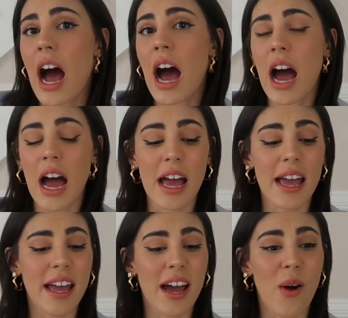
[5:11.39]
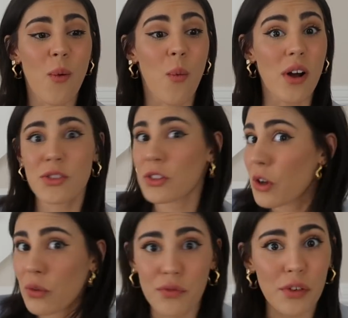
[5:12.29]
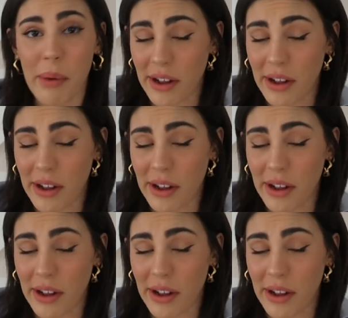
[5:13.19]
I was alone for